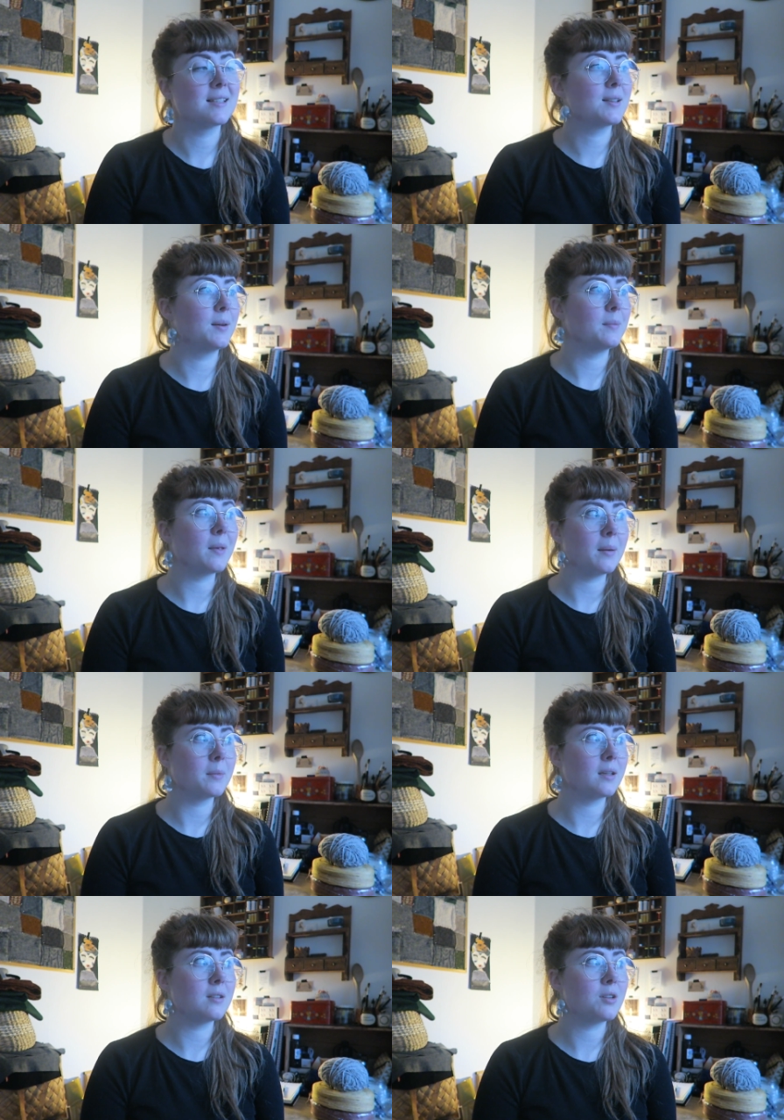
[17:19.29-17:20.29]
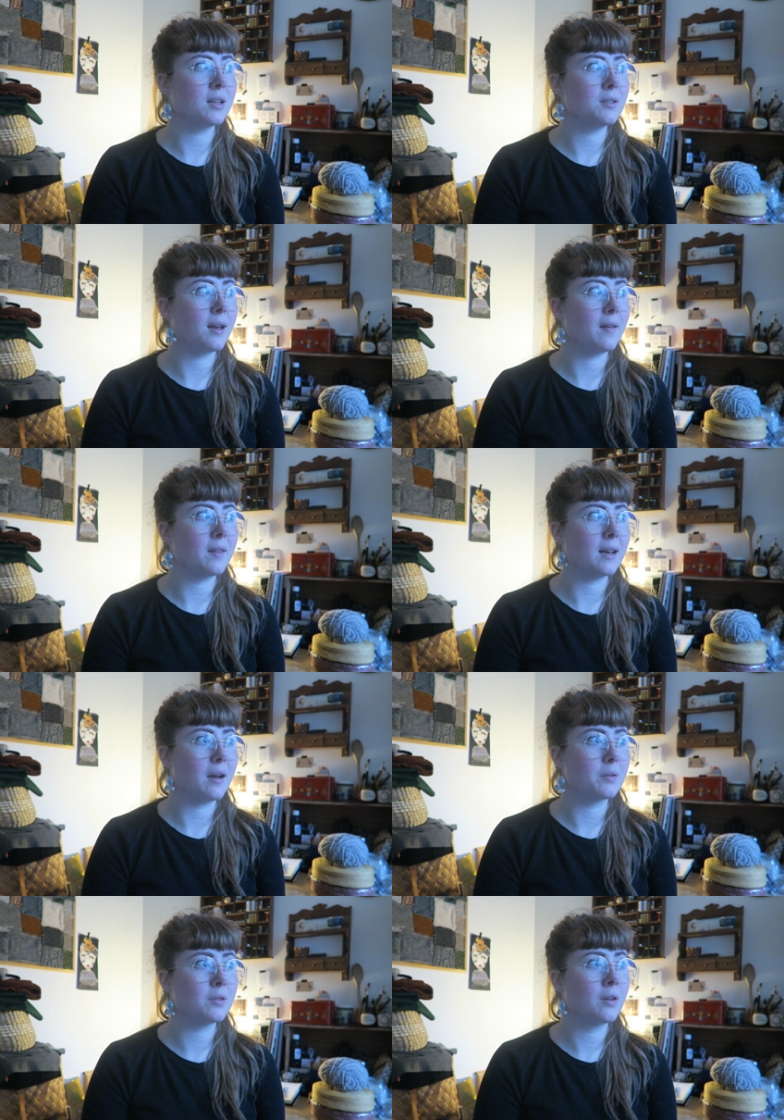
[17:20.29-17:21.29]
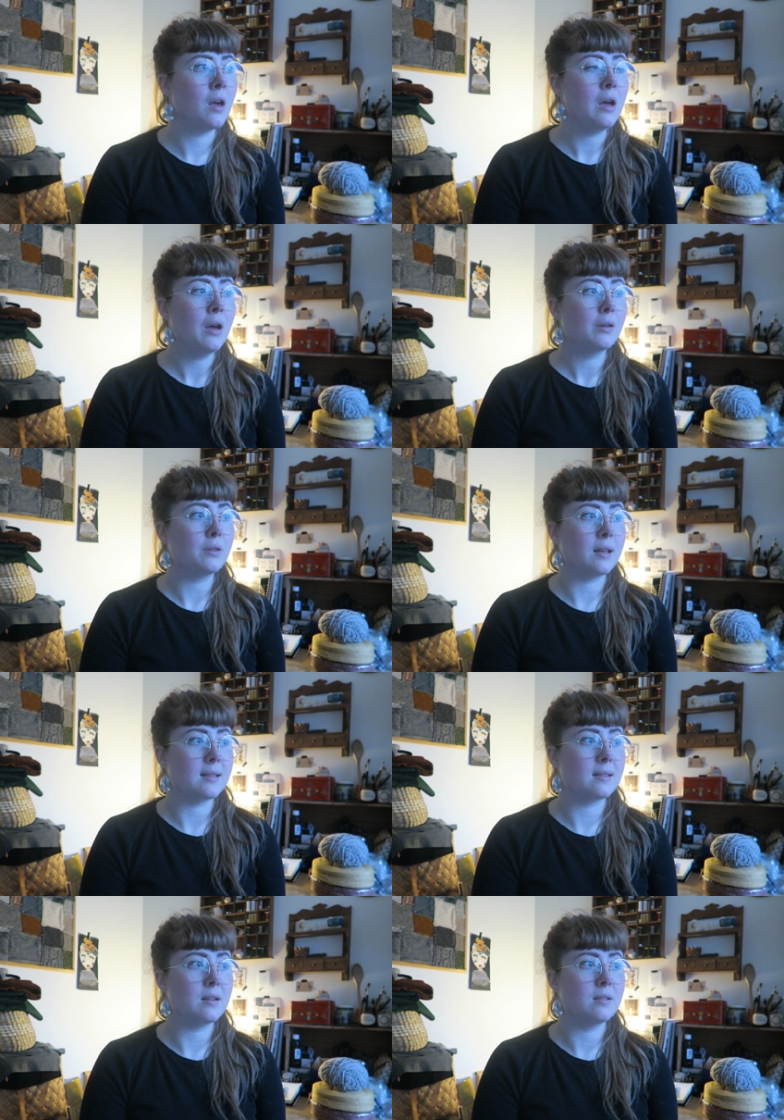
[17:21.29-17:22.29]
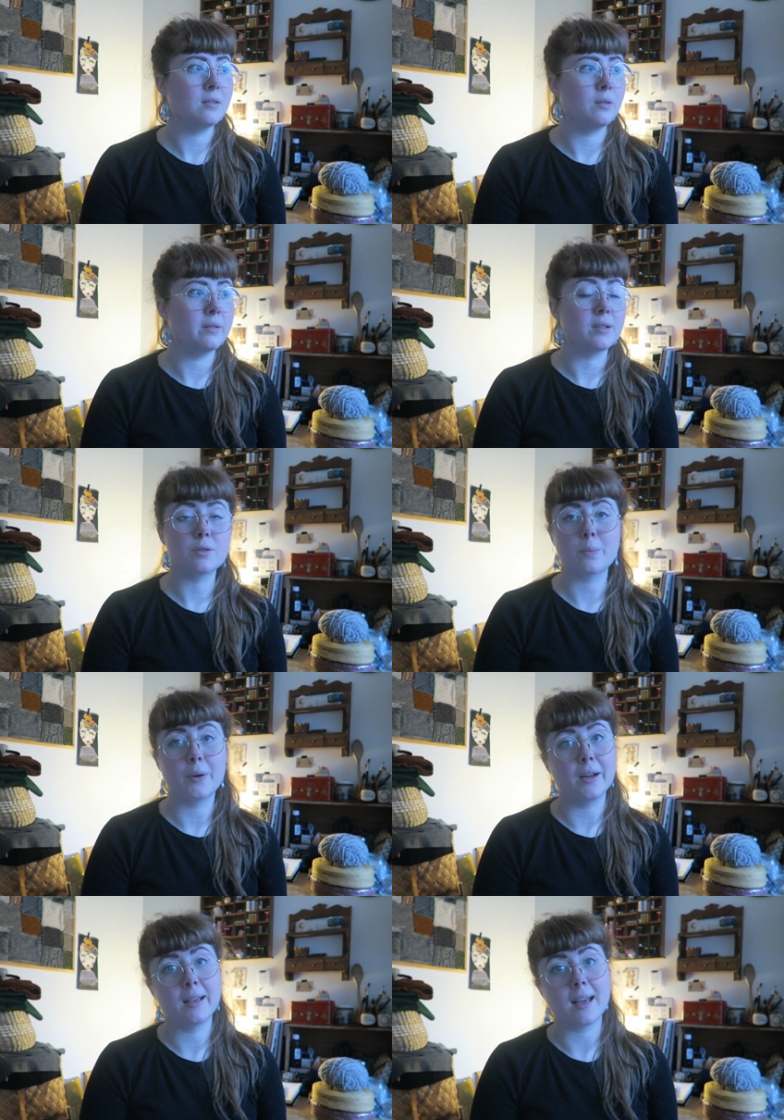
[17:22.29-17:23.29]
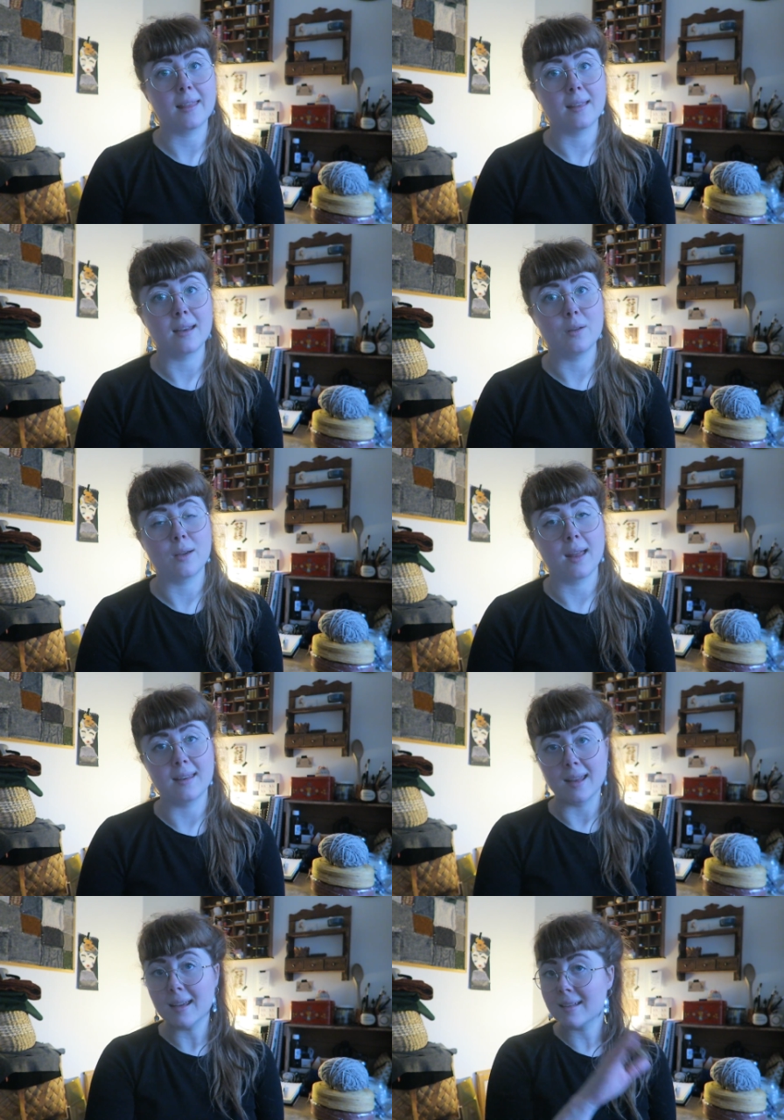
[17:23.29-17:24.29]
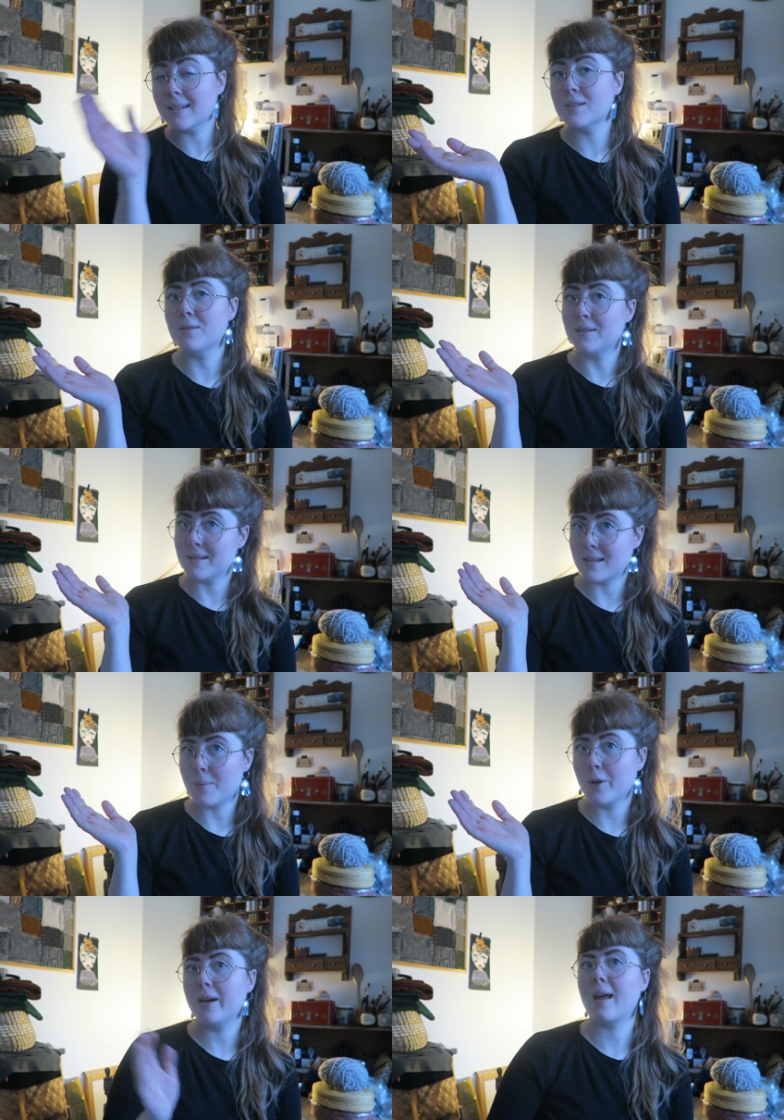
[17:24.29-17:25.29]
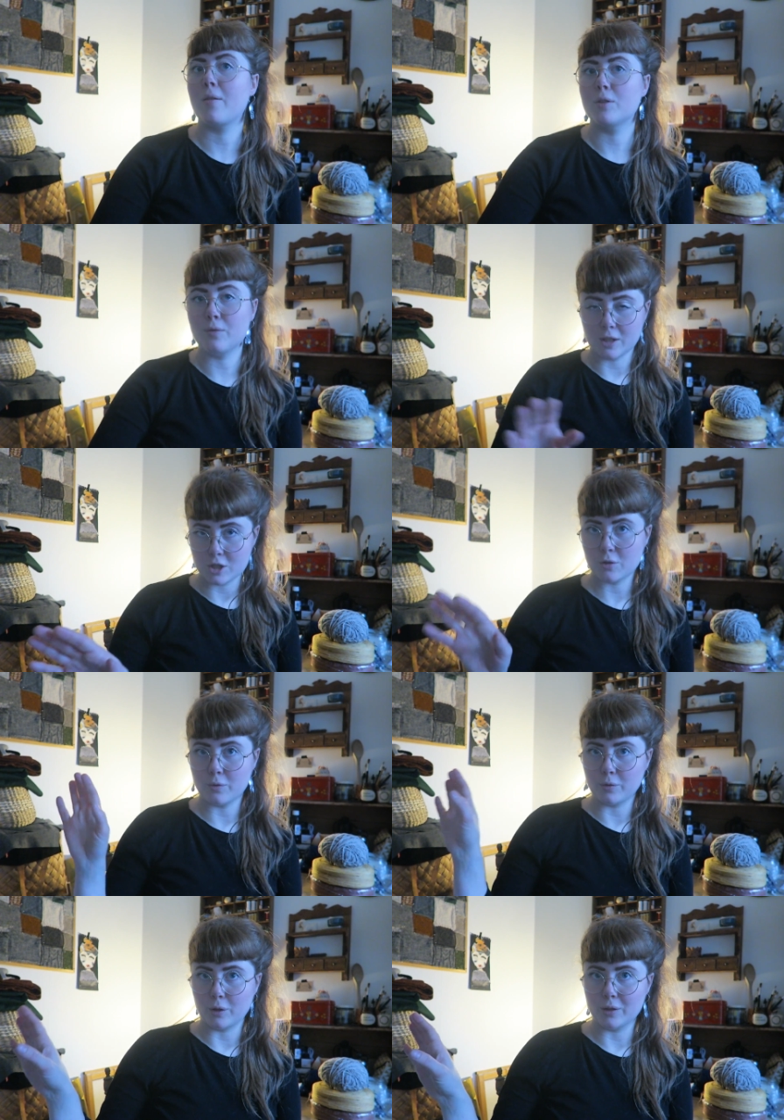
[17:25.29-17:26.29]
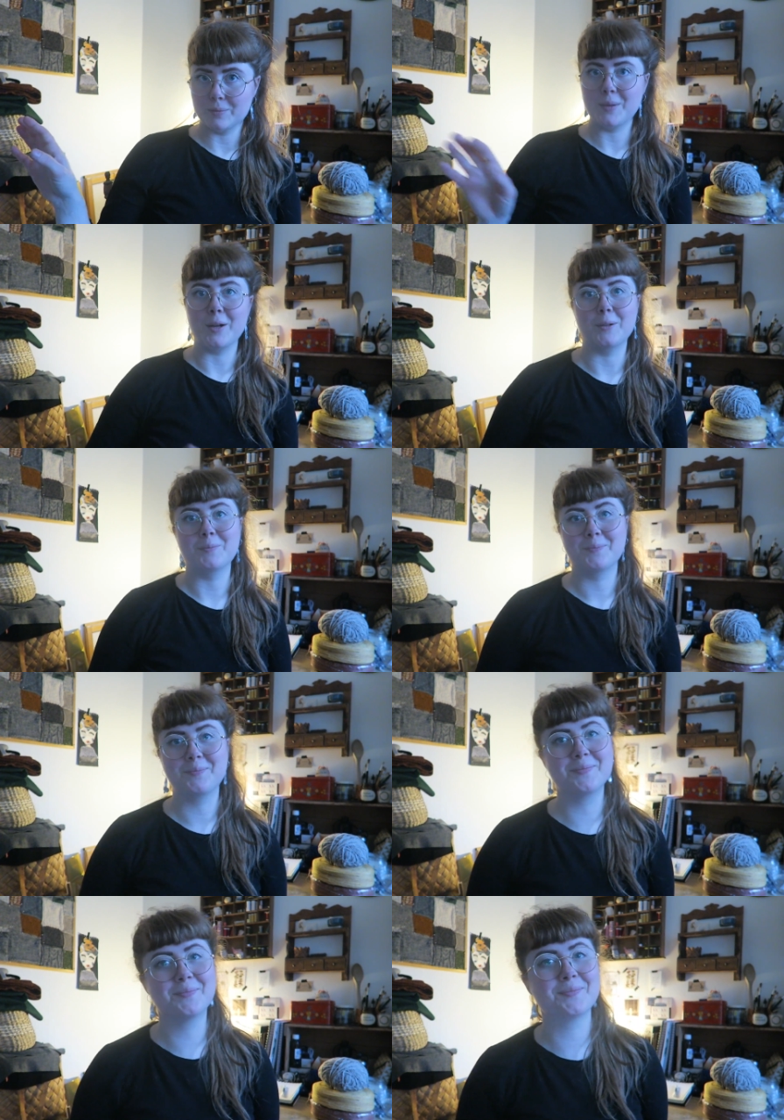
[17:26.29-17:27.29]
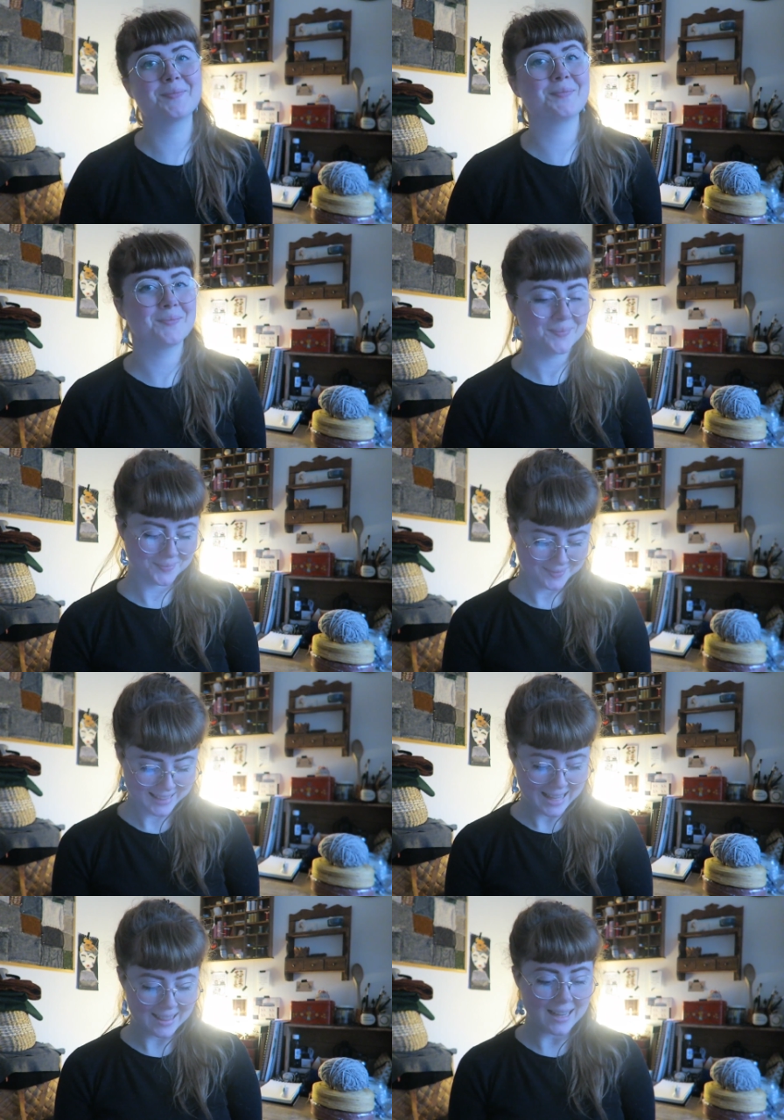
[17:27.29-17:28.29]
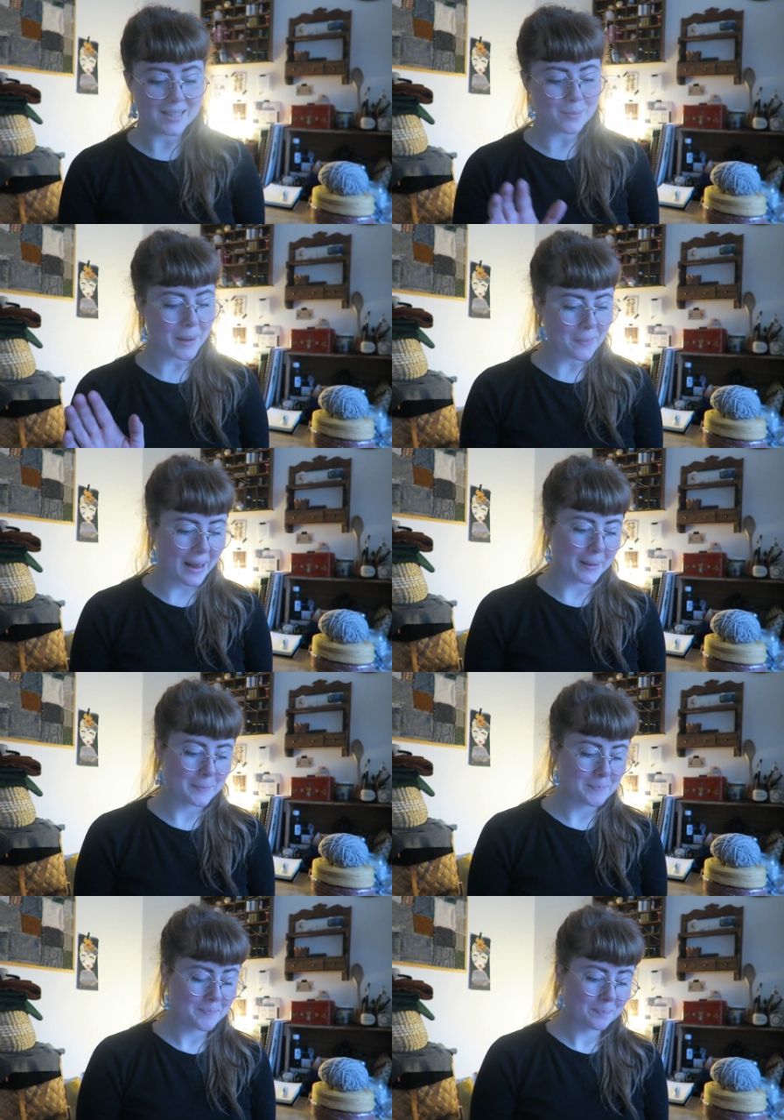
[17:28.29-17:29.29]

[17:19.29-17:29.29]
So I'm gonna try to have that out to testers during the spring, and then you can knit it during the summer and have it finished for fall, you know. That is my plan.